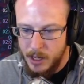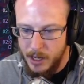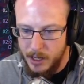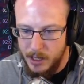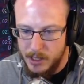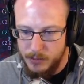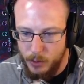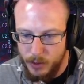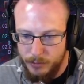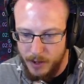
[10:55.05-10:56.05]
And it is
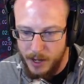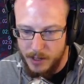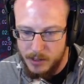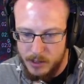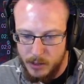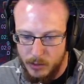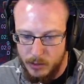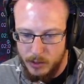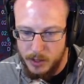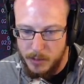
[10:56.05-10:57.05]
Fortified, so
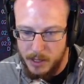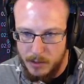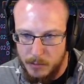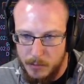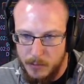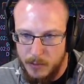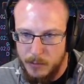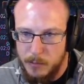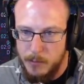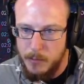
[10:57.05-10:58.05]
the
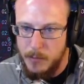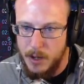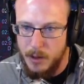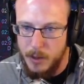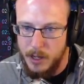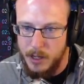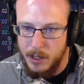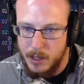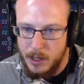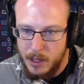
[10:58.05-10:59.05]
better that we can
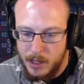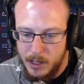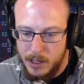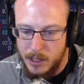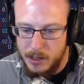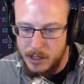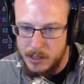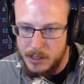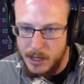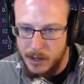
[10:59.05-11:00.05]
get
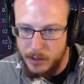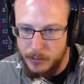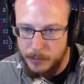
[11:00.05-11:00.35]
these down.